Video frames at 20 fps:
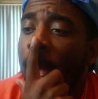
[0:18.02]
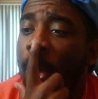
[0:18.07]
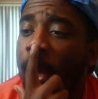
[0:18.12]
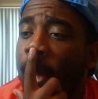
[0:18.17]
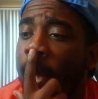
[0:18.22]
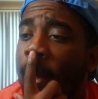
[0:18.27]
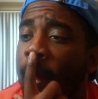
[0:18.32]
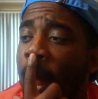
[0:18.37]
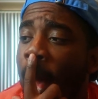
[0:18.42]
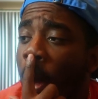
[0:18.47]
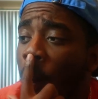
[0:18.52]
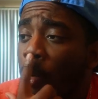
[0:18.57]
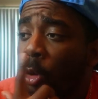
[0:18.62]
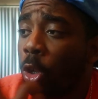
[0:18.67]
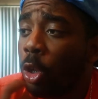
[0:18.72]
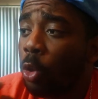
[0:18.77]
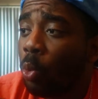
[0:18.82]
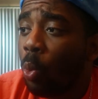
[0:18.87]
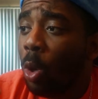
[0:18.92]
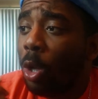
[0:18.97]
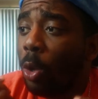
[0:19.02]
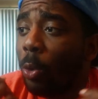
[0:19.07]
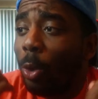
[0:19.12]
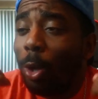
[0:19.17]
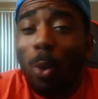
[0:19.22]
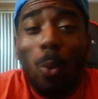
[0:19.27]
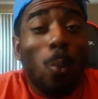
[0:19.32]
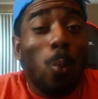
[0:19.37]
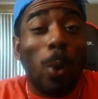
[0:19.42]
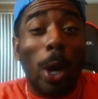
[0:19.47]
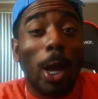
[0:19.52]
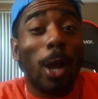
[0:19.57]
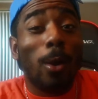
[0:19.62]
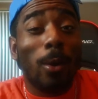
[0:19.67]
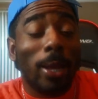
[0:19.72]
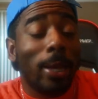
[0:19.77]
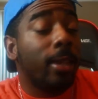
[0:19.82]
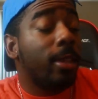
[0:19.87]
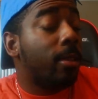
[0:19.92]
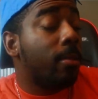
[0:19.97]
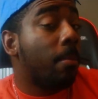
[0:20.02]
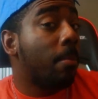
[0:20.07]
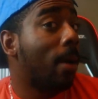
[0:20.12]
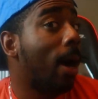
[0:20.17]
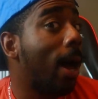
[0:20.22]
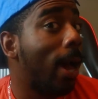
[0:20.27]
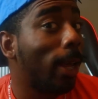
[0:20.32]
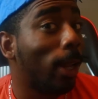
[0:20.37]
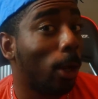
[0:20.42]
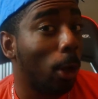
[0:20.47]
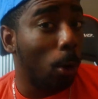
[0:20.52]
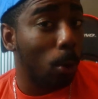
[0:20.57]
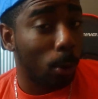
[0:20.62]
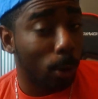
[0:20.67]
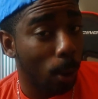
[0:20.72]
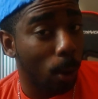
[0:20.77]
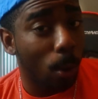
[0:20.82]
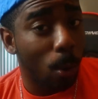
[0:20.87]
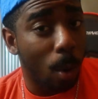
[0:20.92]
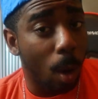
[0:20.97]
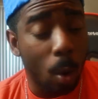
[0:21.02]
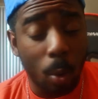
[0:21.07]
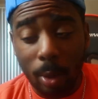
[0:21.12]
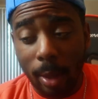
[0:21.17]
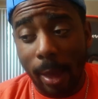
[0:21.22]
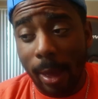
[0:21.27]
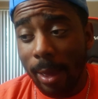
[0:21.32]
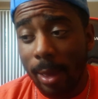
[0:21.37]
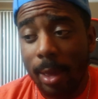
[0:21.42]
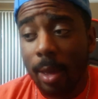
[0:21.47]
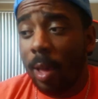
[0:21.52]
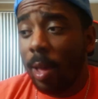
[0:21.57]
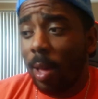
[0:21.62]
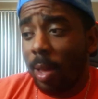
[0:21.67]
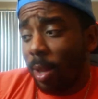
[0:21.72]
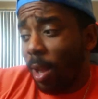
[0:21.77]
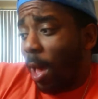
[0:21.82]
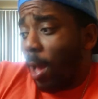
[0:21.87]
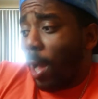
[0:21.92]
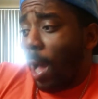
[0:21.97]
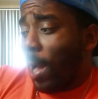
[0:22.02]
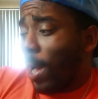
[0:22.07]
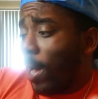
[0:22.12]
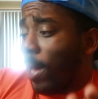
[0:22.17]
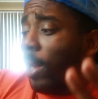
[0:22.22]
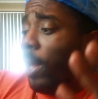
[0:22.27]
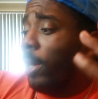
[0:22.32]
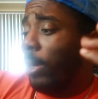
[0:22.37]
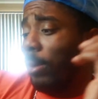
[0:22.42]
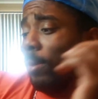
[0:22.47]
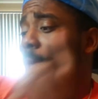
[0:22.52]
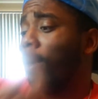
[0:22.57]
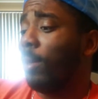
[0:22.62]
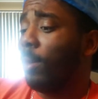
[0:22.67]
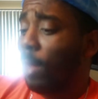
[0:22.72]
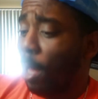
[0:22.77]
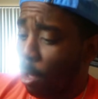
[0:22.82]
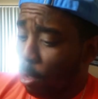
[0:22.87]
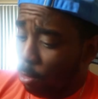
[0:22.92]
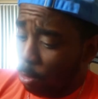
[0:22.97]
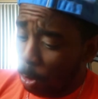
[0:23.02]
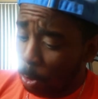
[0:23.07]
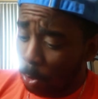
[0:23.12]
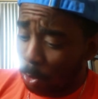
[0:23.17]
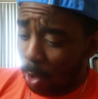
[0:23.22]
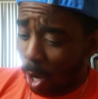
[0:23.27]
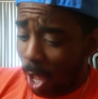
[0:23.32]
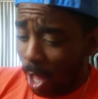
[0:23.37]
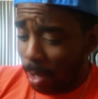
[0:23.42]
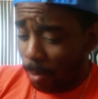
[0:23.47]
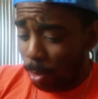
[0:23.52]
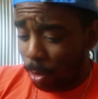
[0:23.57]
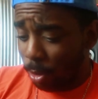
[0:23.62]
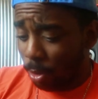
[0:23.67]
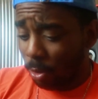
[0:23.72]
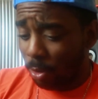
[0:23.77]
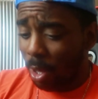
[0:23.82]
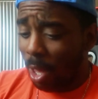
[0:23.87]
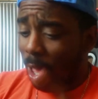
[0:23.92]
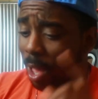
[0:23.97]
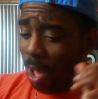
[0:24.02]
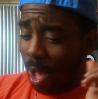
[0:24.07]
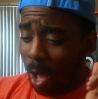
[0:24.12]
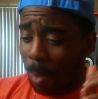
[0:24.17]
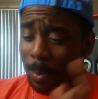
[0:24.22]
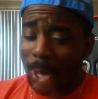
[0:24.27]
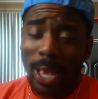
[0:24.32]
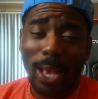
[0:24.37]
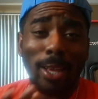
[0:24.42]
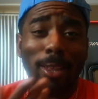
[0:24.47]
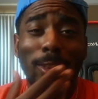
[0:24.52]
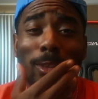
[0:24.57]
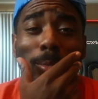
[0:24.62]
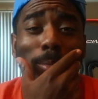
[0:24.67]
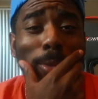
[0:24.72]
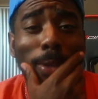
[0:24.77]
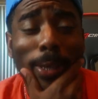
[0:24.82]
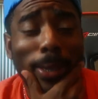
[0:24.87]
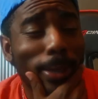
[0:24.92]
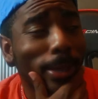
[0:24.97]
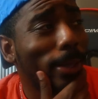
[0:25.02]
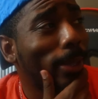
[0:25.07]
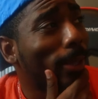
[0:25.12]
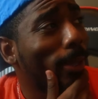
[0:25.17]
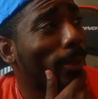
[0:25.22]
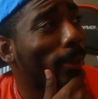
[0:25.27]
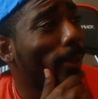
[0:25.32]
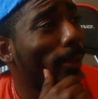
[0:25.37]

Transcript: and I was just wondering, where is my logo? Okay, like I got like 6,000 subscribers. I'm handsomely